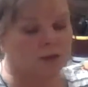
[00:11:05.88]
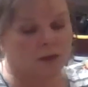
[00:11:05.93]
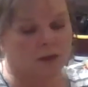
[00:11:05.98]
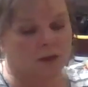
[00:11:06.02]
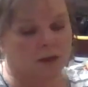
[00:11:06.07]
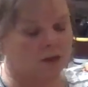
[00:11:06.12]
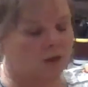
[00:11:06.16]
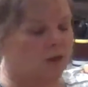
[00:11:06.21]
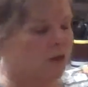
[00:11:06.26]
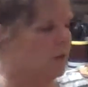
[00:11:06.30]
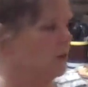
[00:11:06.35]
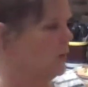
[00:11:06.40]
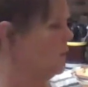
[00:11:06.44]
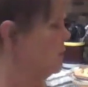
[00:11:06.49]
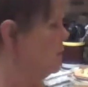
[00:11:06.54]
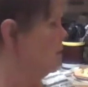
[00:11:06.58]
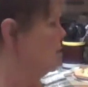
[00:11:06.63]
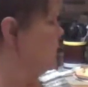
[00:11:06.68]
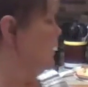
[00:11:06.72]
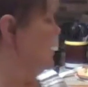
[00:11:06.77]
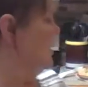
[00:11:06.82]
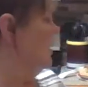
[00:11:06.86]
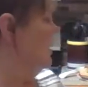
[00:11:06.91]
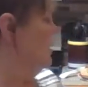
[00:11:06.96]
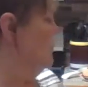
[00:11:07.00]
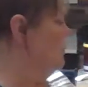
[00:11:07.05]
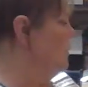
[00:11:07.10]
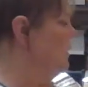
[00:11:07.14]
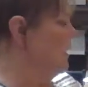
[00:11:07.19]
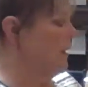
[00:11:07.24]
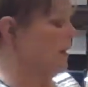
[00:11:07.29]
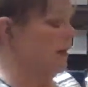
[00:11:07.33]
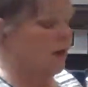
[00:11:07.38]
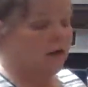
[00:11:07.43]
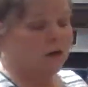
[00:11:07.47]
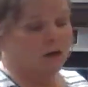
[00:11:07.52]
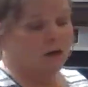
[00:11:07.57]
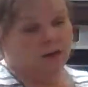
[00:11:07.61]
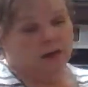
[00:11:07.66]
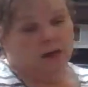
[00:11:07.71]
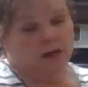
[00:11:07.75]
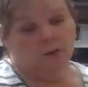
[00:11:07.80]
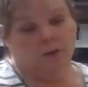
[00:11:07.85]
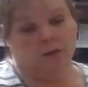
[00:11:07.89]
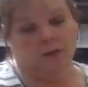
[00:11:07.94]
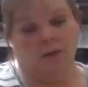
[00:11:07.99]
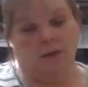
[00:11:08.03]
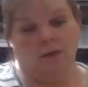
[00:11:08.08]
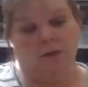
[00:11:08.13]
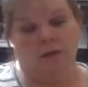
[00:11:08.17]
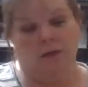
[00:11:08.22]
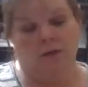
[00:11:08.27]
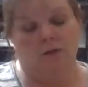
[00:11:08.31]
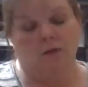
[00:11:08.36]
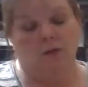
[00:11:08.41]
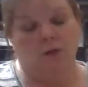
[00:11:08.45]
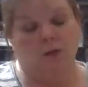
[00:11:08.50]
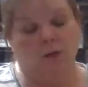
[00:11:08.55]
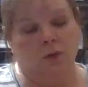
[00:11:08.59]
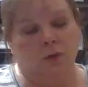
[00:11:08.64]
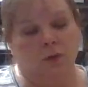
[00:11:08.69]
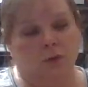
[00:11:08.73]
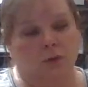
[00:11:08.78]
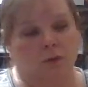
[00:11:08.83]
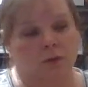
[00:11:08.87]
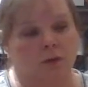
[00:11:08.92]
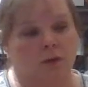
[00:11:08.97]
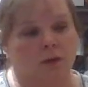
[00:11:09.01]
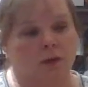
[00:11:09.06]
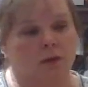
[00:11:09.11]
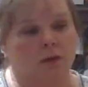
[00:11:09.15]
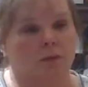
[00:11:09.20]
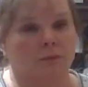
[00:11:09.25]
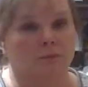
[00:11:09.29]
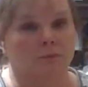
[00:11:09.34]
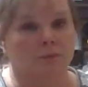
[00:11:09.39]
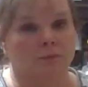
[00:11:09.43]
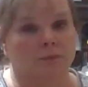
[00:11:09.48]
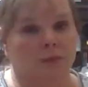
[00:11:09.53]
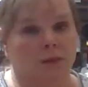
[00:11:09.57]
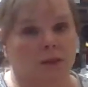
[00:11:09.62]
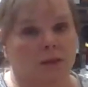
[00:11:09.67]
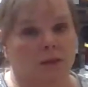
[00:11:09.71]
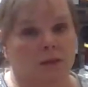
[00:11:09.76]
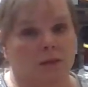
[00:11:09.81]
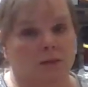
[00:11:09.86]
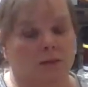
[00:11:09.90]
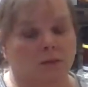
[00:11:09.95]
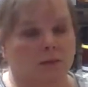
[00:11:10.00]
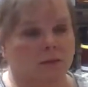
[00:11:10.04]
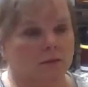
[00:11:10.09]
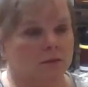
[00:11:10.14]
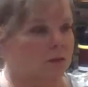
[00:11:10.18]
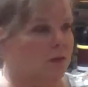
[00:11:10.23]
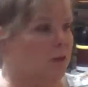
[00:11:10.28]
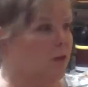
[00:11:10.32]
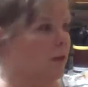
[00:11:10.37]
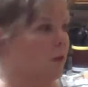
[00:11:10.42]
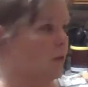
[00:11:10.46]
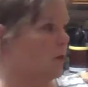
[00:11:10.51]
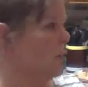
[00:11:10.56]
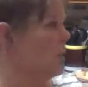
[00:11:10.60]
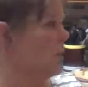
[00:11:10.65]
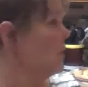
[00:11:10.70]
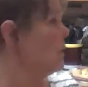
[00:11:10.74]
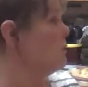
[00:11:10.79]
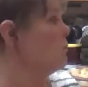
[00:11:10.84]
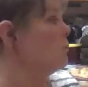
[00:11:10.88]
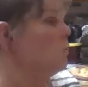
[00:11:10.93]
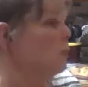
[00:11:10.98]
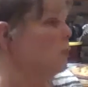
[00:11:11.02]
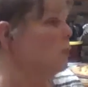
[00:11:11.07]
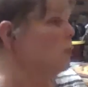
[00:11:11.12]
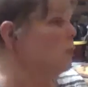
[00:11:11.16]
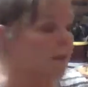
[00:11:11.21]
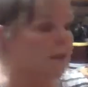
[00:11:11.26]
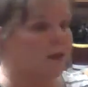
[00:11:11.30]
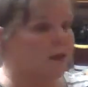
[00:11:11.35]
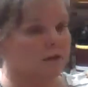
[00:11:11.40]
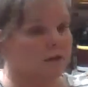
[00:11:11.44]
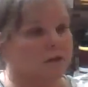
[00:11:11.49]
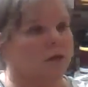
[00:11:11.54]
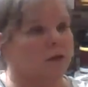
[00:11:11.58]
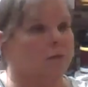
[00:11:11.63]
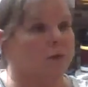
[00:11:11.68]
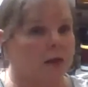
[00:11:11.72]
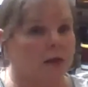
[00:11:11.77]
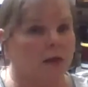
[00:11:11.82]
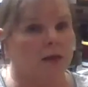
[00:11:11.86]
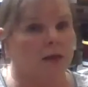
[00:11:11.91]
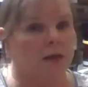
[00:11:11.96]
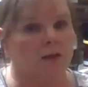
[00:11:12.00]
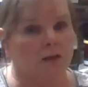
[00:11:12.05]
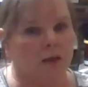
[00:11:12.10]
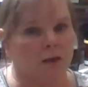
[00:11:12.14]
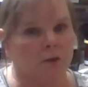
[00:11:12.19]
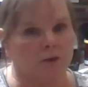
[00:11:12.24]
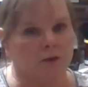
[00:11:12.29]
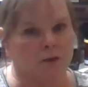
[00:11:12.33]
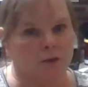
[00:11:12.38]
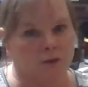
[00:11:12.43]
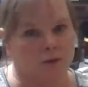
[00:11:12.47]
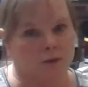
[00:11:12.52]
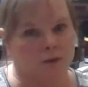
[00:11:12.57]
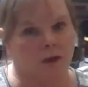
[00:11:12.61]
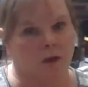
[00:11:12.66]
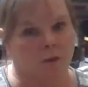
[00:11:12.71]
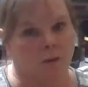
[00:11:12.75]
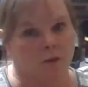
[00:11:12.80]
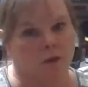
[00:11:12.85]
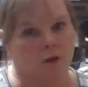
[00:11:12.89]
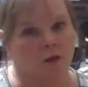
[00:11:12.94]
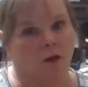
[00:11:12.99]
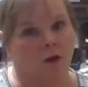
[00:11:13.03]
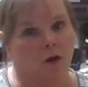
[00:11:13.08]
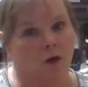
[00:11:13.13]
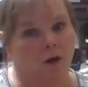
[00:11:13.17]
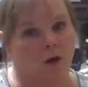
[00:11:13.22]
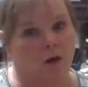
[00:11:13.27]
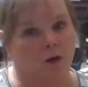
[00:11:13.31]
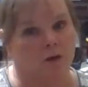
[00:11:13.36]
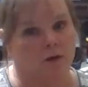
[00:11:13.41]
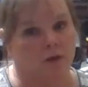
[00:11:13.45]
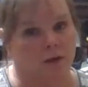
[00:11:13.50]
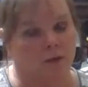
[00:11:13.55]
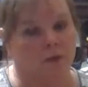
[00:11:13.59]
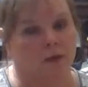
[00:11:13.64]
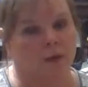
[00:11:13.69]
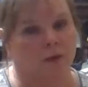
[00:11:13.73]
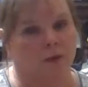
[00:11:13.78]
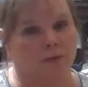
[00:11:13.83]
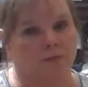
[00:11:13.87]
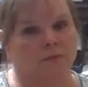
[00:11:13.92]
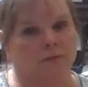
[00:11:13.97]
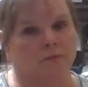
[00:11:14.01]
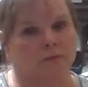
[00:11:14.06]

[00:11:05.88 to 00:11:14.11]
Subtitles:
then but I got it on Amazon, so it really has come in handy. I wish I would have got one a long time ago.